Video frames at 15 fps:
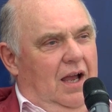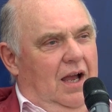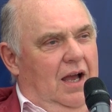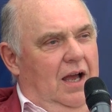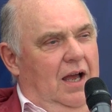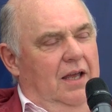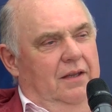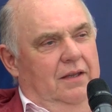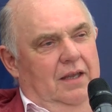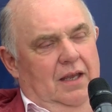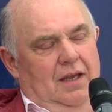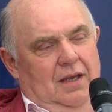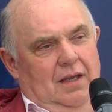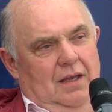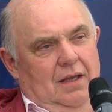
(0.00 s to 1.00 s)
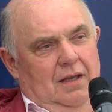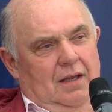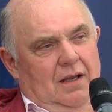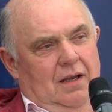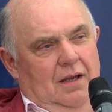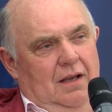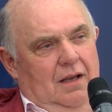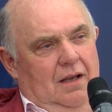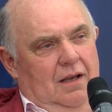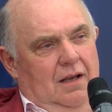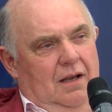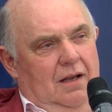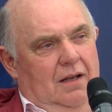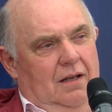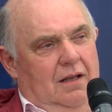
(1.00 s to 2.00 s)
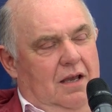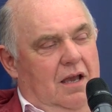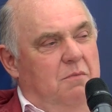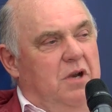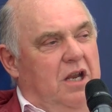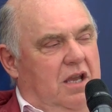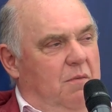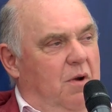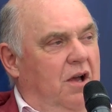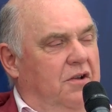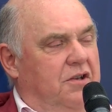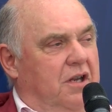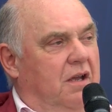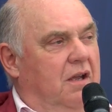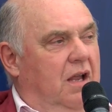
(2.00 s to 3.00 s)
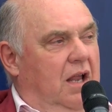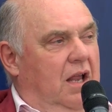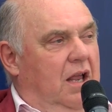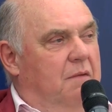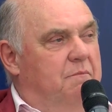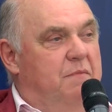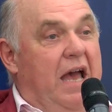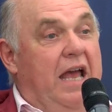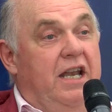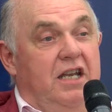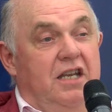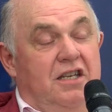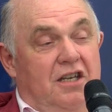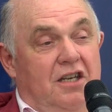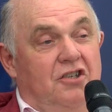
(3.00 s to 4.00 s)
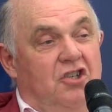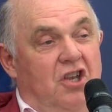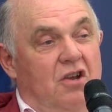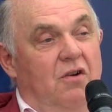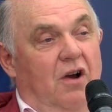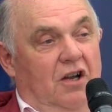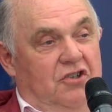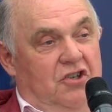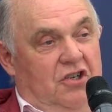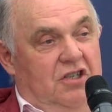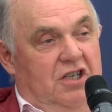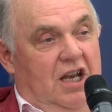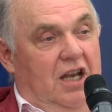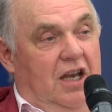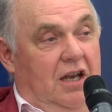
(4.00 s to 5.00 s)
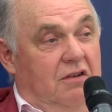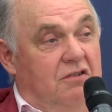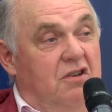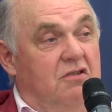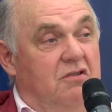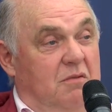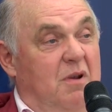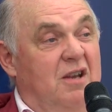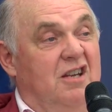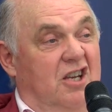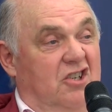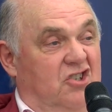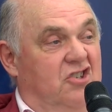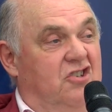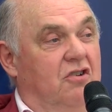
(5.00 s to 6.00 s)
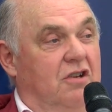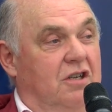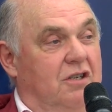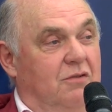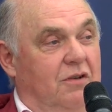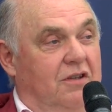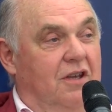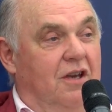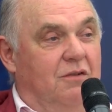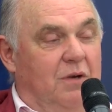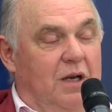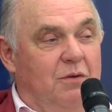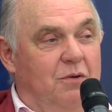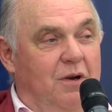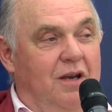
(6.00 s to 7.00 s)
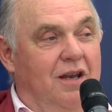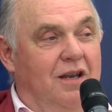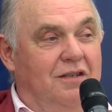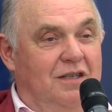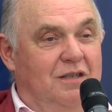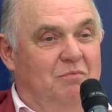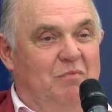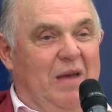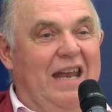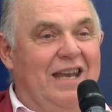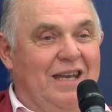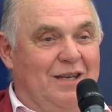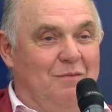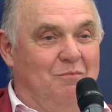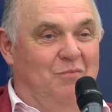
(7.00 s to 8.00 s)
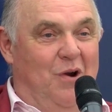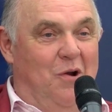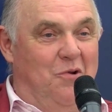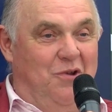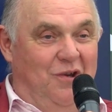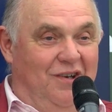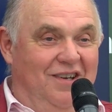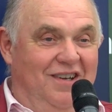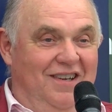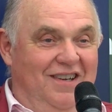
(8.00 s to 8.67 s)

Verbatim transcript: Uh, the, the company commander bandaged two Argentinians and was about to get stuck into a third when he realised his bandage had broken.